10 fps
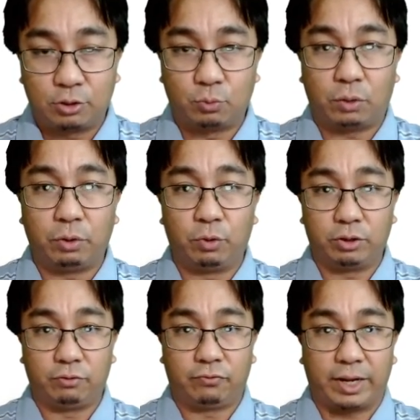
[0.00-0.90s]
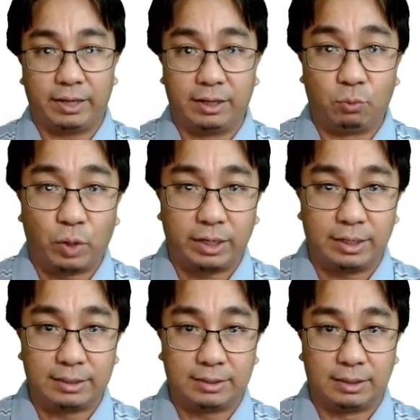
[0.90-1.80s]
So what we want to find here, what
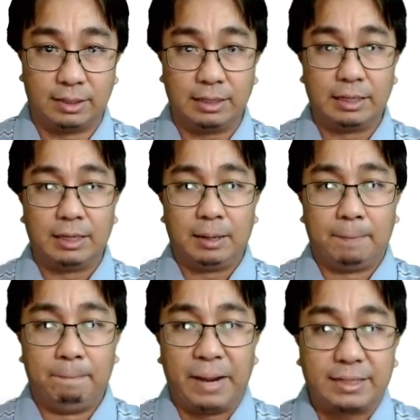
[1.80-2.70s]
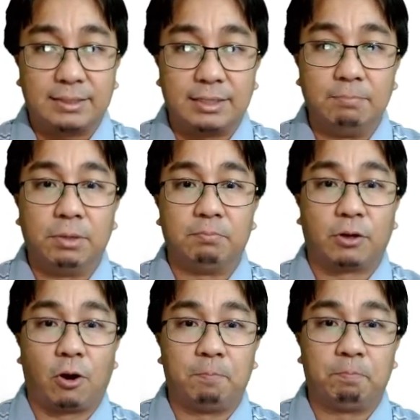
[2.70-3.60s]
is the
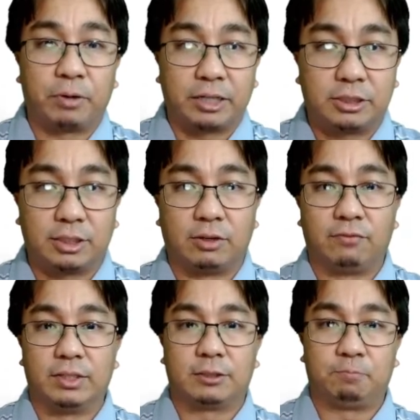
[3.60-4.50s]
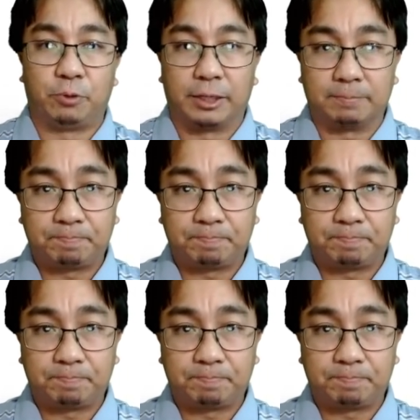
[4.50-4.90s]
maximum compression of the spring?